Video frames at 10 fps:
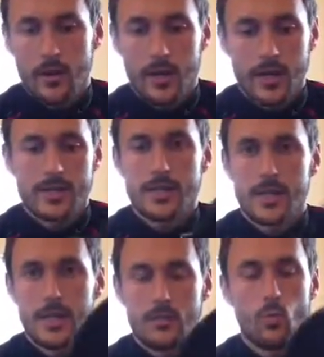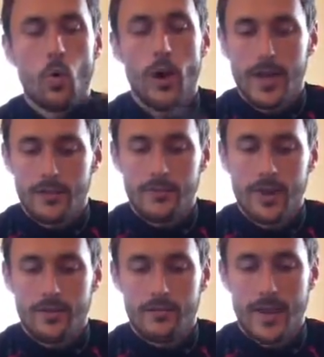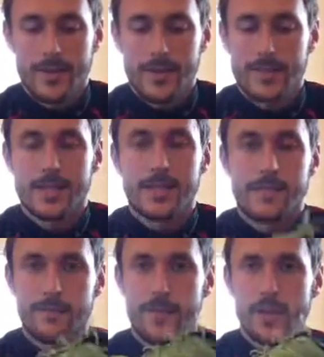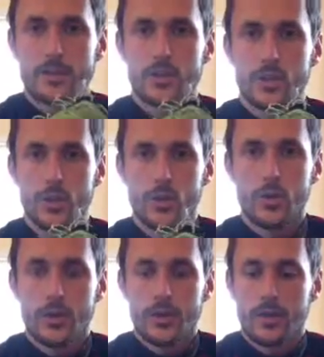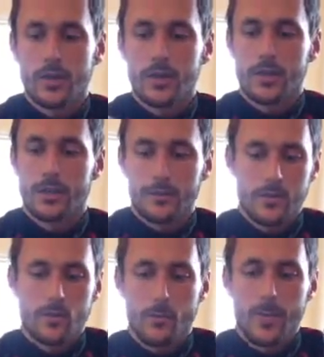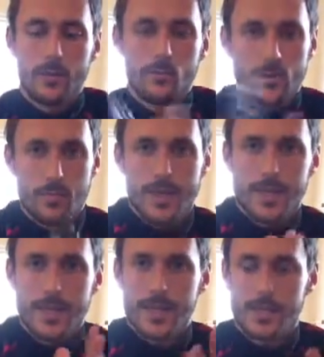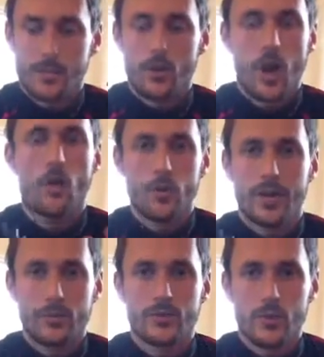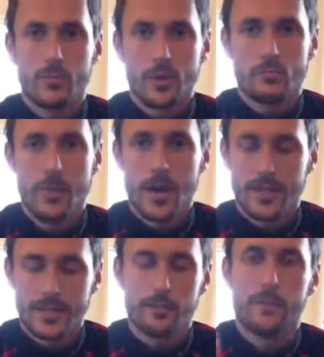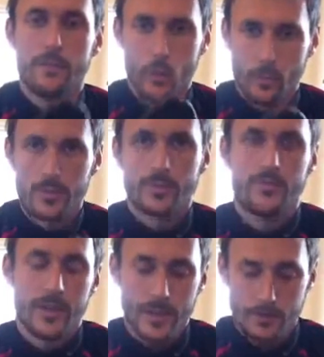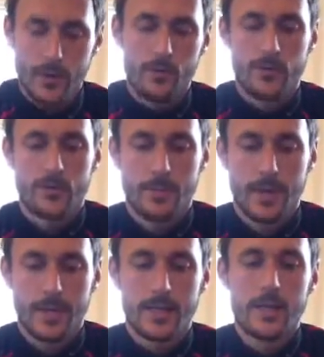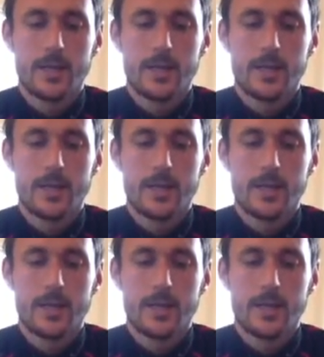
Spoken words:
I can see why Inov-8 have made this. It is a fell shoe. You want minimal space here, so you're not holding on too much mud. It's a performance fit, built for speed.